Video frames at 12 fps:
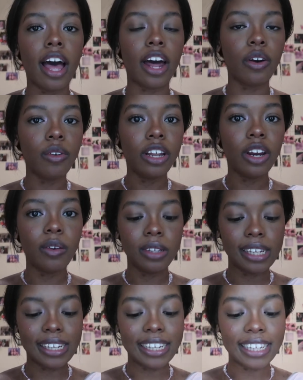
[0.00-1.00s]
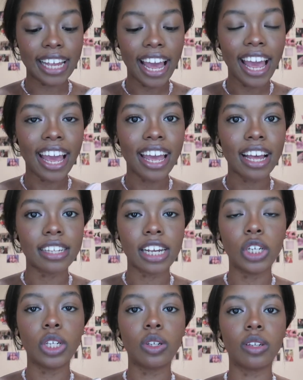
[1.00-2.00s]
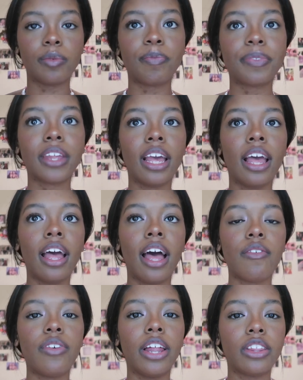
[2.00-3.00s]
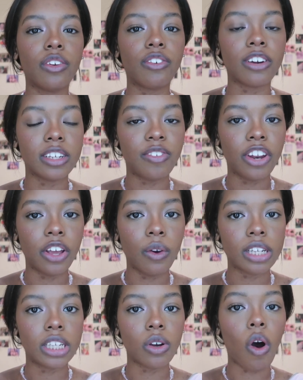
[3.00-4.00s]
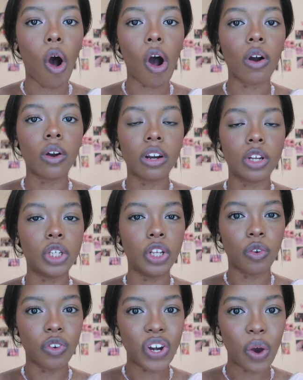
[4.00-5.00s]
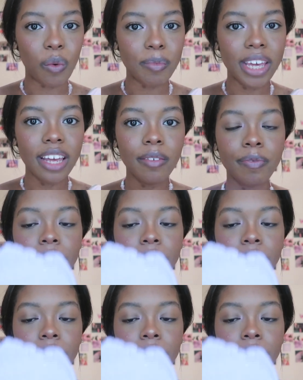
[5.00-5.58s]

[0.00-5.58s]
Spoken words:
I don't really know what to say because I feel like the first video is so awkward because you don't know me.